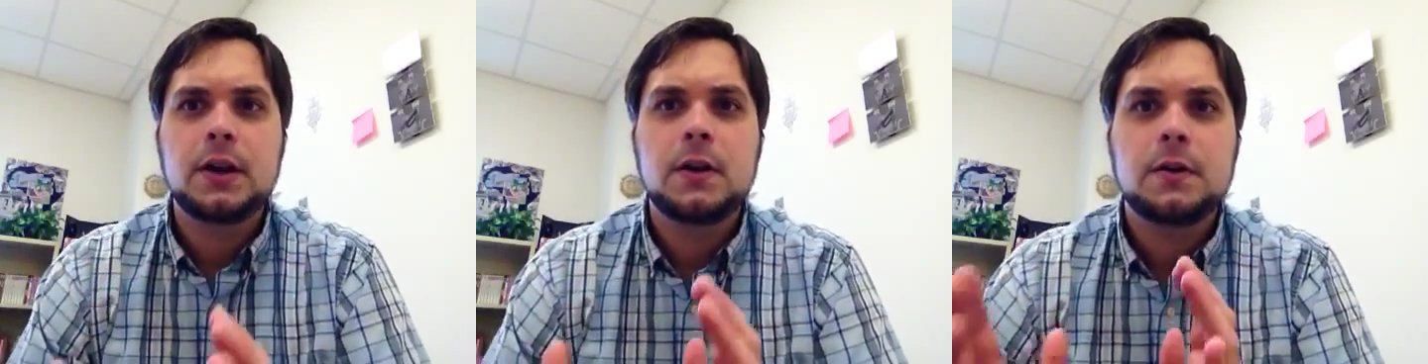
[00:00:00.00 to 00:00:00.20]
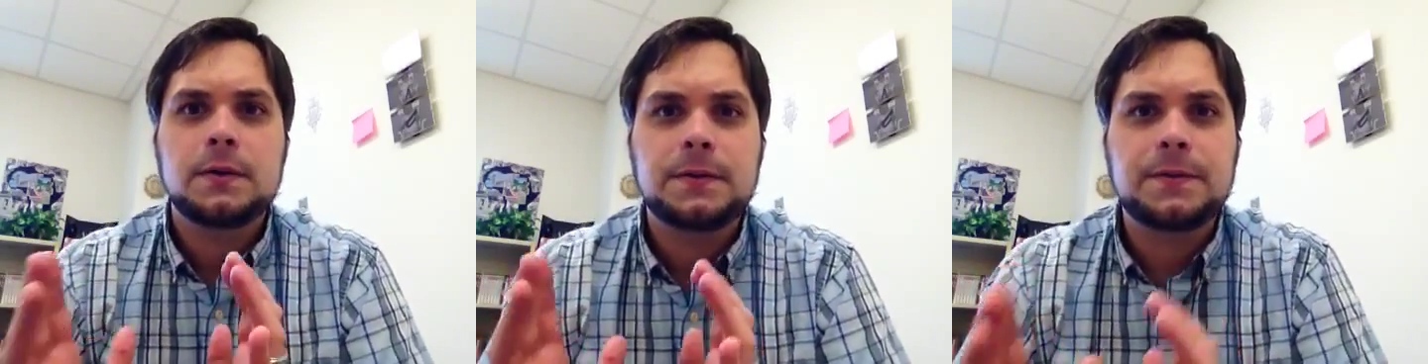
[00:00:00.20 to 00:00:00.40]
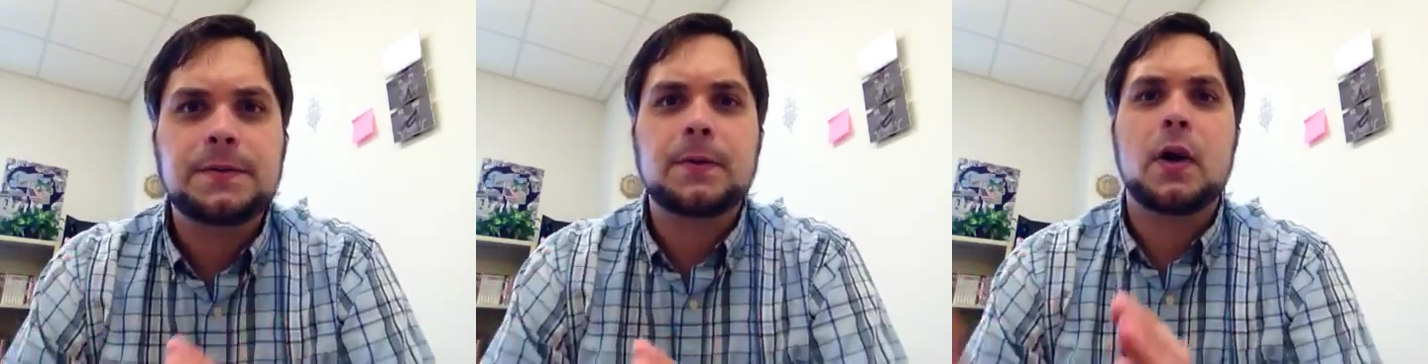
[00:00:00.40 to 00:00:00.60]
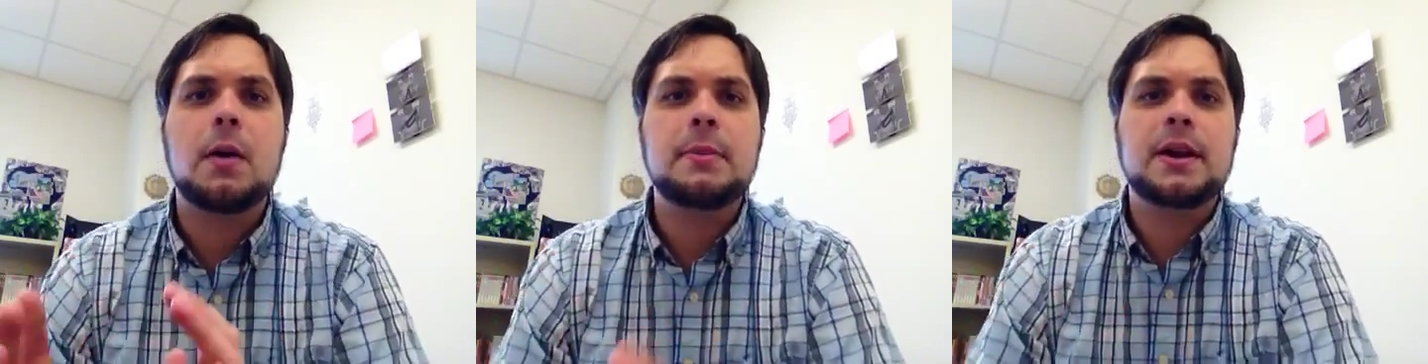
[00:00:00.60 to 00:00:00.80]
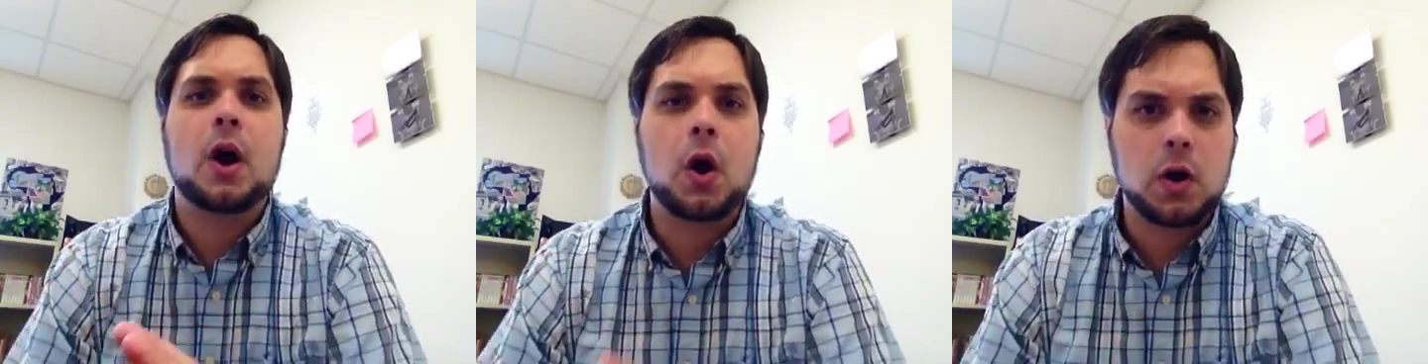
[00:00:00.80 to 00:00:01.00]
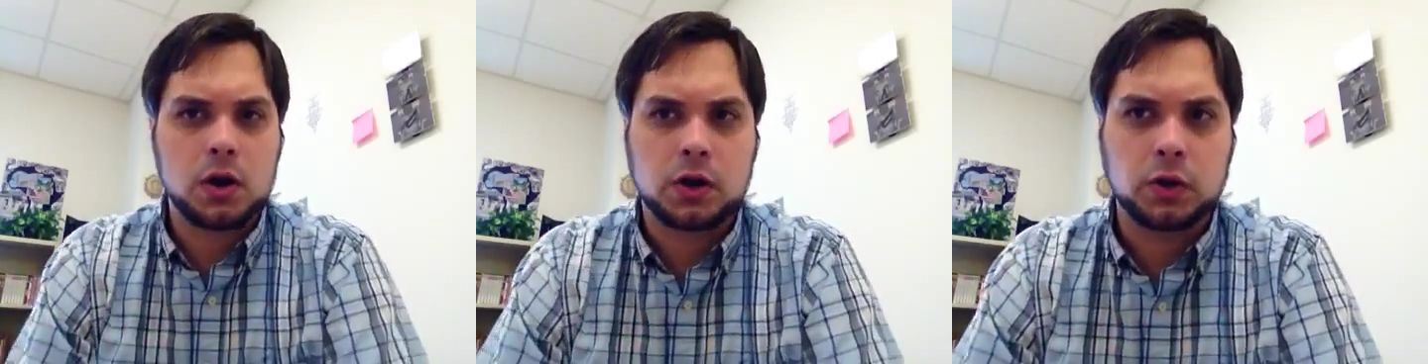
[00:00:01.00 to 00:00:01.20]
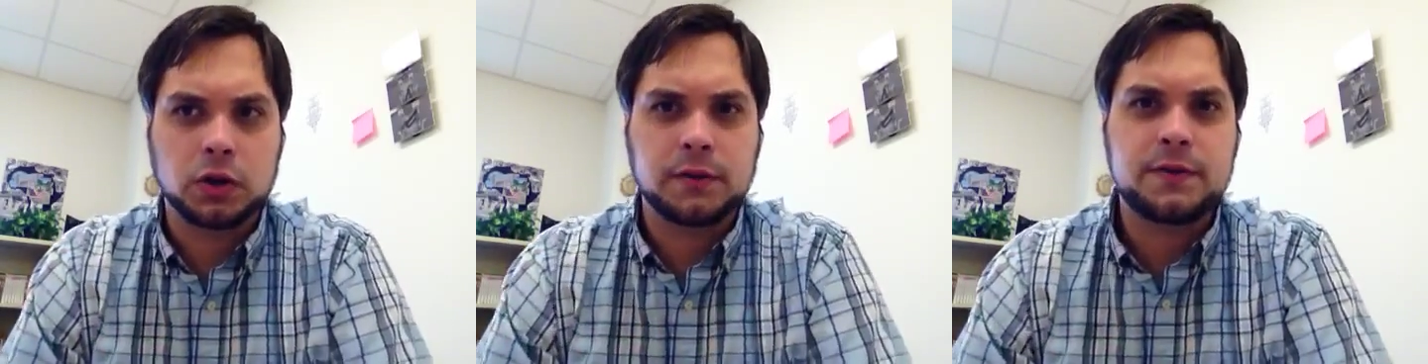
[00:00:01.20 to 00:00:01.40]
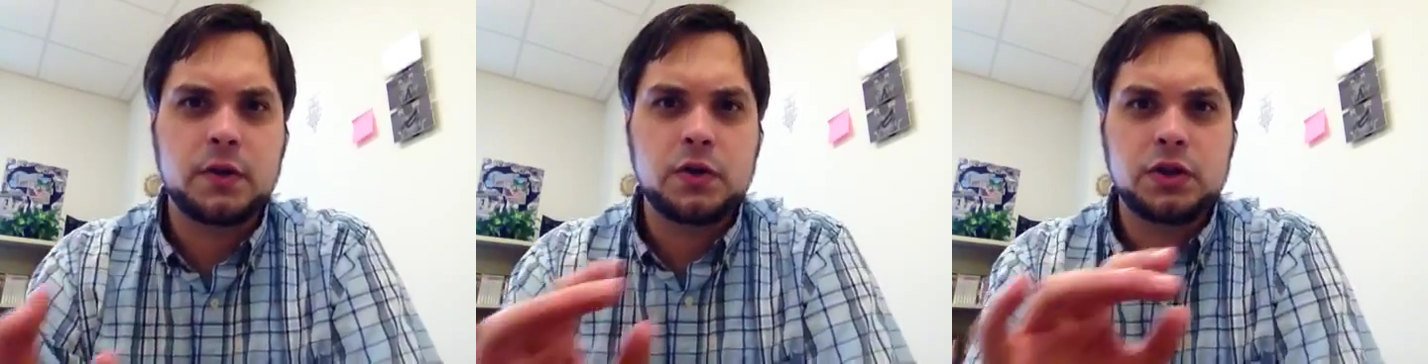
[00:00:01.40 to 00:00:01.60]
from an article,
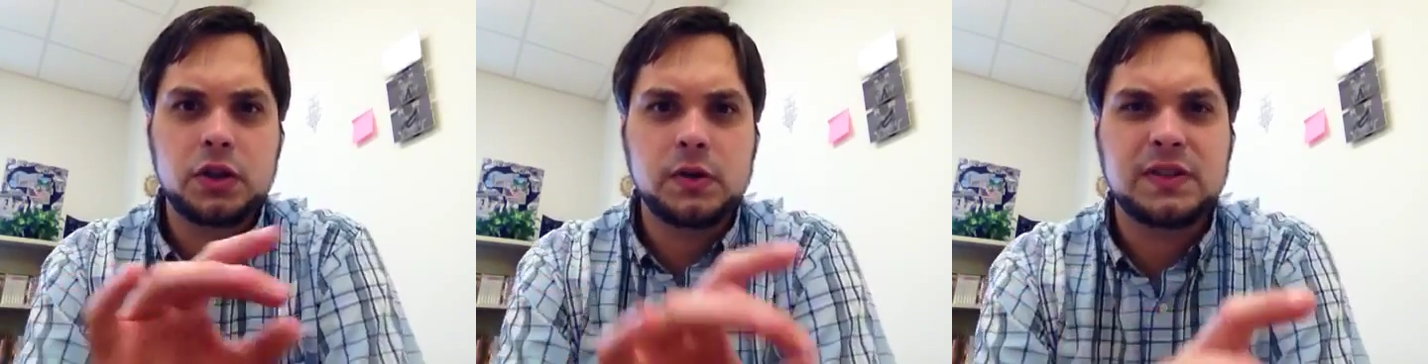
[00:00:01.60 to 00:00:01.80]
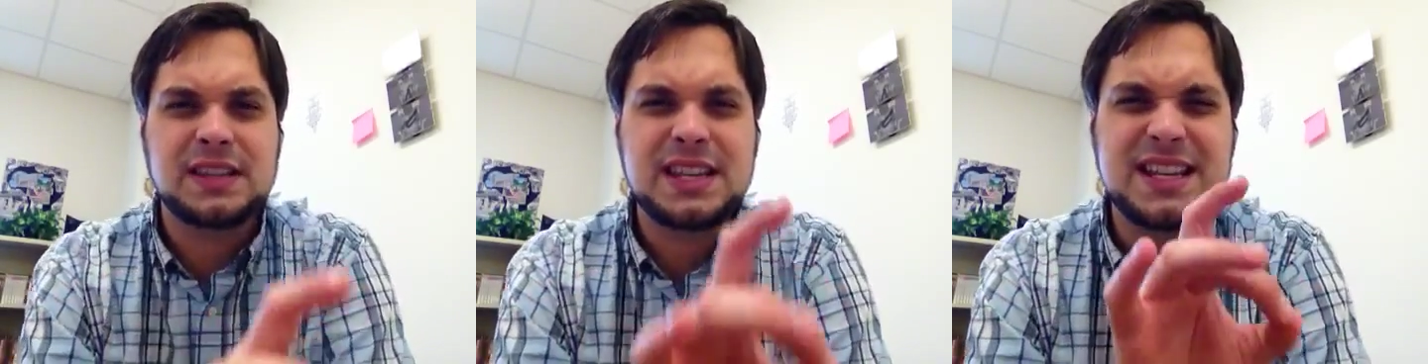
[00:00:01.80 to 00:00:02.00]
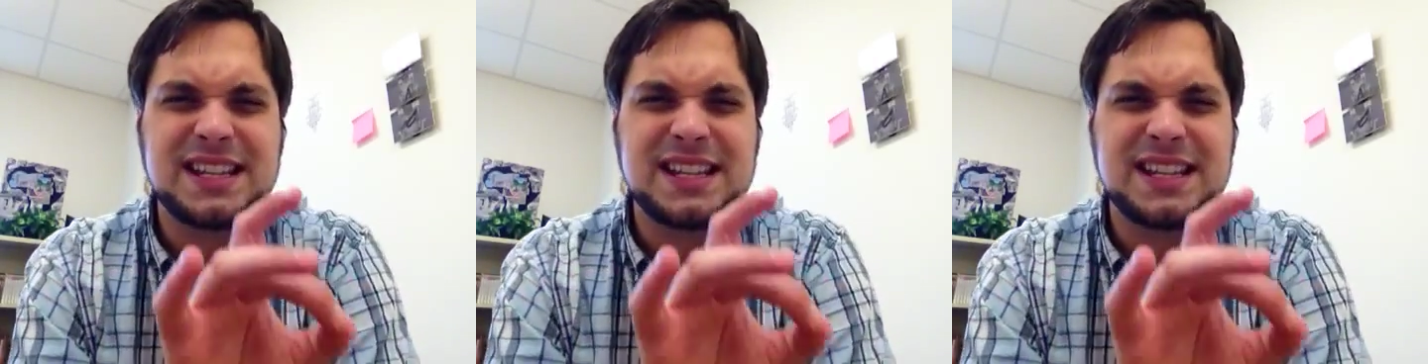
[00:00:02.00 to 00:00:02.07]
if you use the